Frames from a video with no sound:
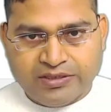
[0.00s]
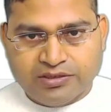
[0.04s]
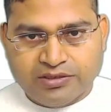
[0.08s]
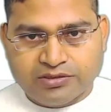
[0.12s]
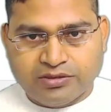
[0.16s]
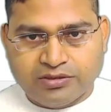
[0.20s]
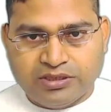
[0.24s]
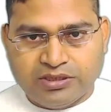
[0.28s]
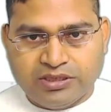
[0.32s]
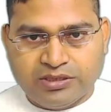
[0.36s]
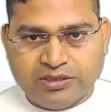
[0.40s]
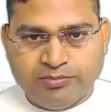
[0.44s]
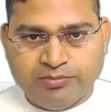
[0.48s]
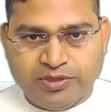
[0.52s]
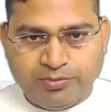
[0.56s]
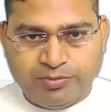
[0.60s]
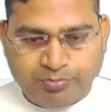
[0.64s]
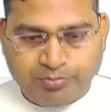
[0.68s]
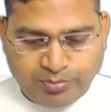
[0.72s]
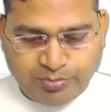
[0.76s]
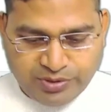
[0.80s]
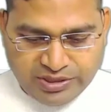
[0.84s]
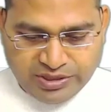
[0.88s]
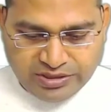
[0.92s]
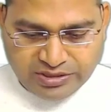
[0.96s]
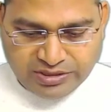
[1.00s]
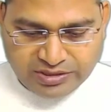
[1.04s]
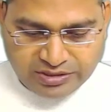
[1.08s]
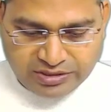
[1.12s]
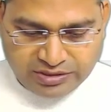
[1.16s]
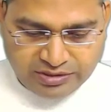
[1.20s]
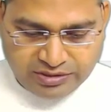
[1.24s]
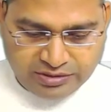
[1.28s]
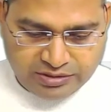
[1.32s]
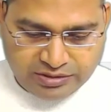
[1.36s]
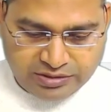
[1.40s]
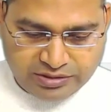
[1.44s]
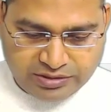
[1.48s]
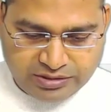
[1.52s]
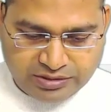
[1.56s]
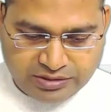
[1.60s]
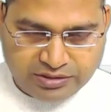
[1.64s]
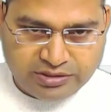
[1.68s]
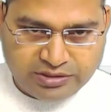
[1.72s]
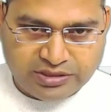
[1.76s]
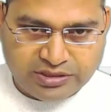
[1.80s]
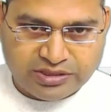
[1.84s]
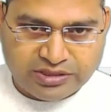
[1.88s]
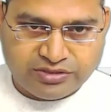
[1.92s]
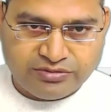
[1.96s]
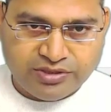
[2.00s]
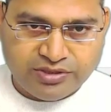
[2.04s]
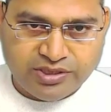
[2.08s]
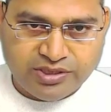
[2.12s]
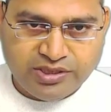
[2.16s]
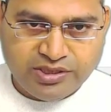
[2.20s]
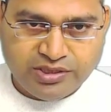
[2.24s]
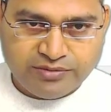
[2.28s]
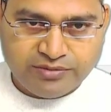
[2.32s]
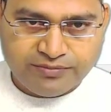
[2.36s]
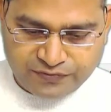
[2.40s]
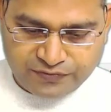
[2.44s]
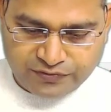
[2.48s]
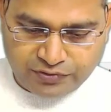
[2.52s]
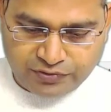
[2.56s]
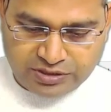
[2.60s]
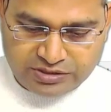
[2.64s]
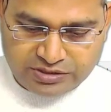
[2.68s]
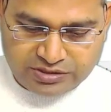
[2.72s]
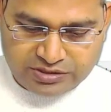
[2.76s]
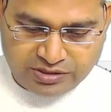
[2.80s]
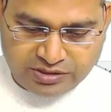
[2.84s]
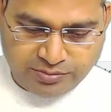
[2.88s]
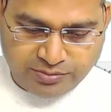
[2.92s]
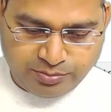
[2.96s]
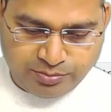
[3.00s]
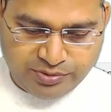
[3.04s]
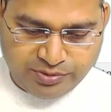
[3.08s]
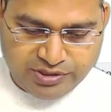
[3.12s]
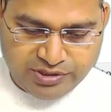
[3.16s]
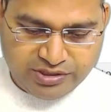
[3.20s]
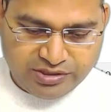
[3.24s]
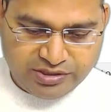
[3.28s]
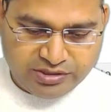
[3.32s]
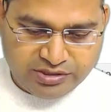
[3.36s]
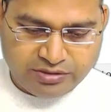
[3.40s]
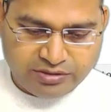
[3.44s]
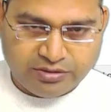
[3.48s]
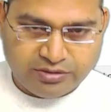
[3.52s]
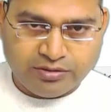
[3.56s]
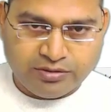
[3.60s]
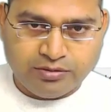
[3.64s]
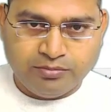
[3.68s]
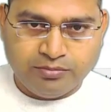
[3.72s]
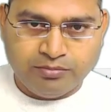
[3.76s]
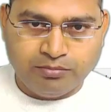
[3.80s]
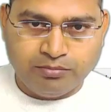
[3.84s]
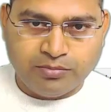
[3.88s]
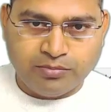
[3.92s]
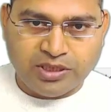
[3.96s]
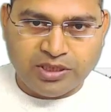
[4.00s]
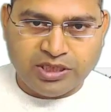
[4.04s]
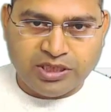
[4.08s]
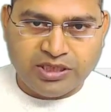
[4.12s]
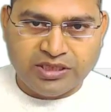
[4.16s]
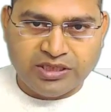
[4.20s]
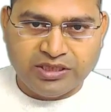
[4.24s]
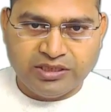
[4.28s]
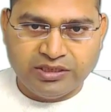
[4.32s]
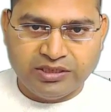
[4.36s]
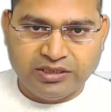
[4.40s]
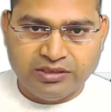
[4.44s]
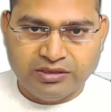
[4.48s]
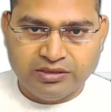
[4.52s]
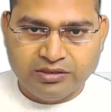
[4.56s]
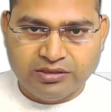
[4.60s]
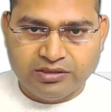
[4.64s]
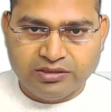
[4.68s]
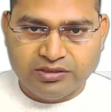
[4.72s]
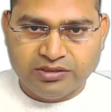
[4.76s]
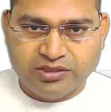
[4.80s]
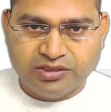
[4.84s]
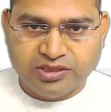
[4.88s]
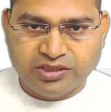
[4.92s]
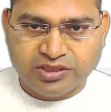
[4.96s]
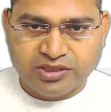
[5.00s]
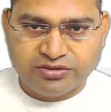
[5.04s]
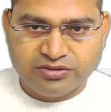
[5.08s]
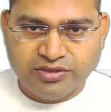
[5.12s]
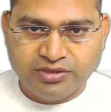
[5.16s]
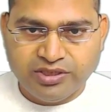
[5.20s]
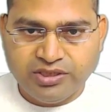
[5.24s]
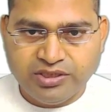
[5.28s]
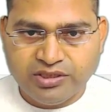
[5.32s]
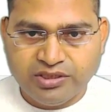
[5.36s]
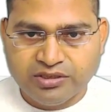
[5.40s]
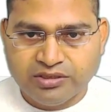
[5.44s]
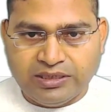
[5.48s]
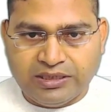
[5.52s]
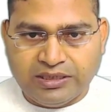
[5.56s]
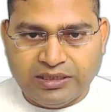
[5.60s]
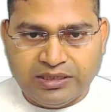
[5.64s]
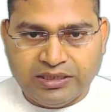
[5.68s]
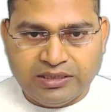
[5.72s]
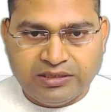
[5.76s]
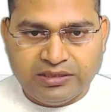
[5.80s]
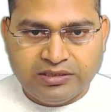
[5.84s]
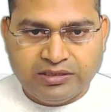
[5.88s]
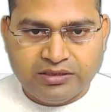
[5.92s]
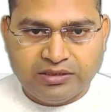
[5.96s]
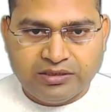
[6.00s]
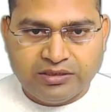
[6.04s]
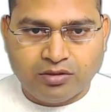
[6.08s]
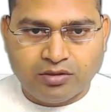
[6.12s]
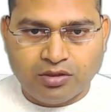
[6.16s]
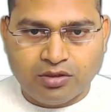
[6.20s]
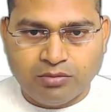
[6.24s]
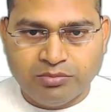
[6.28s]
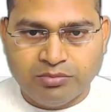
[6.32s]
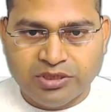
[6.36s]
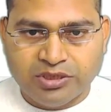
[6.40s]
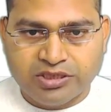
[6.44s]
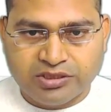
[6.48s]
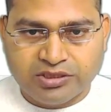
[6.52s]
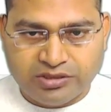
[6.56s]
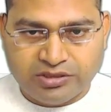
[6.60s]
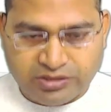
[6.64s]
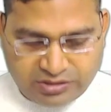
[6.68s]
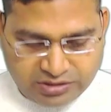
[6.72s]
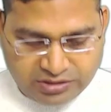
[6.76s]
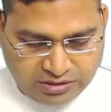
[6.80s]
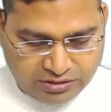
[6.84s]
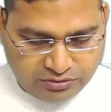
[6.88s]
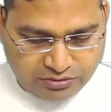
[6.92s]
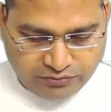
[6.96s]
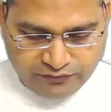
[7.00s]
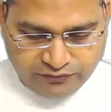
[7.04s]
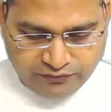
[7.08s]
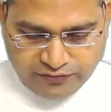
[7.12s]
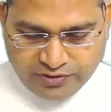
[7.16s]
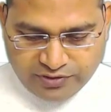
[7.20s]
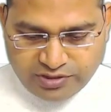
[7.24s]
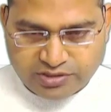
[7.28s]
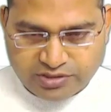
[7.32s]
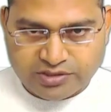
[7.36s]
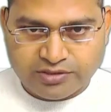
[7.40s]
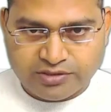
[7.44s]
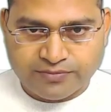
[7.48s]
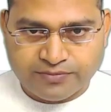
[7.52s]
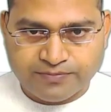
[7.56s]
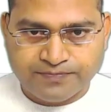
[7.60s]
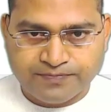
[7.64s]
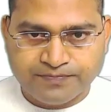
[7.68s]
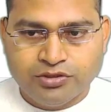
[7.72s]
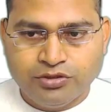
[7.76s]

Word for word: So let me print the dictionary. So I'll say print my dictionary and comment this out first.